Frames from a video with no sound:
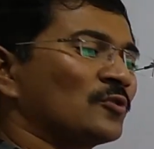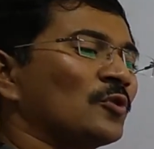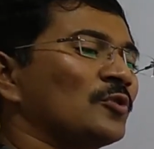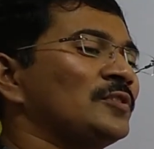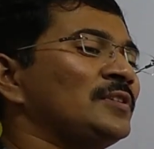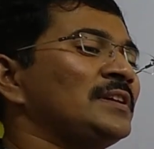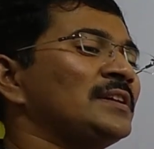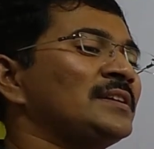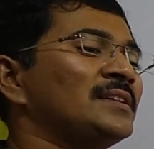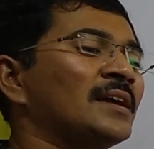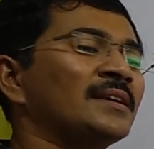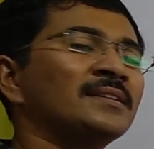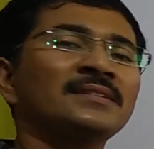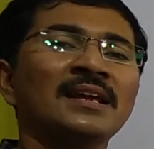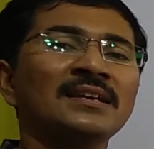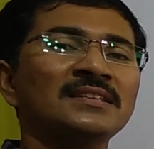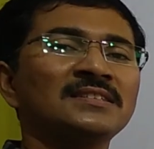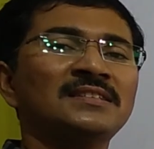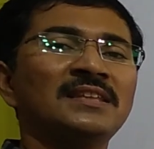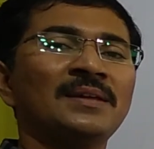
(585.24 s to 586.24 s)
So you need not
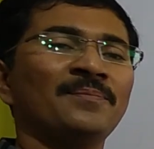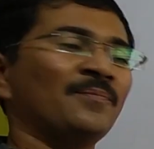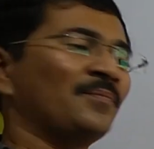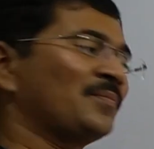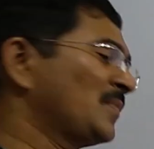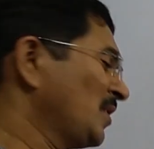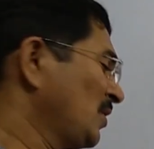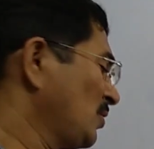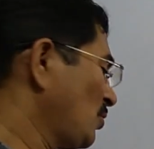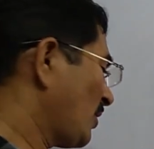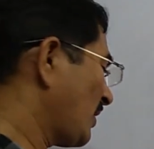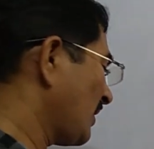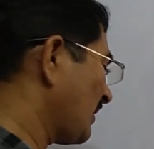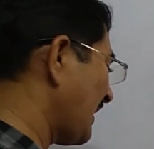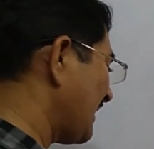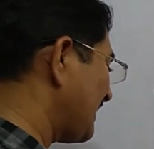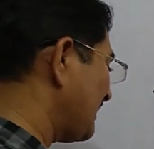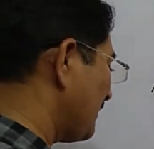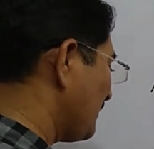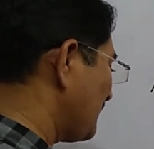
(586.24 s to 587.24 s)
touch them. You can
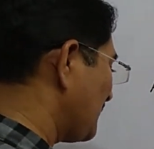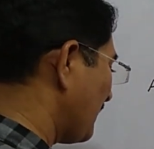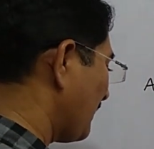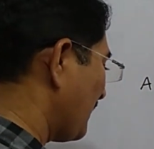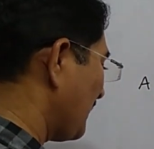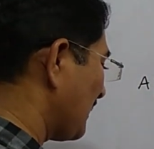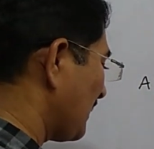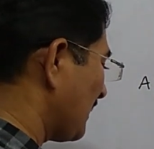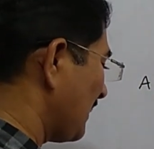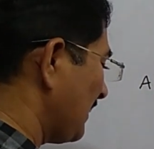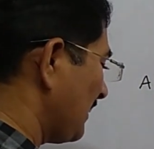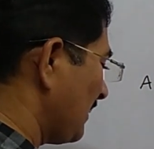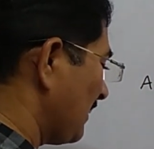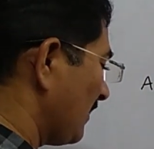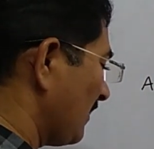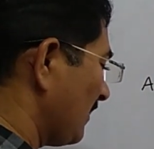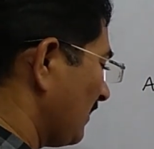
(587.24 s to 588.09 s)
write them separately.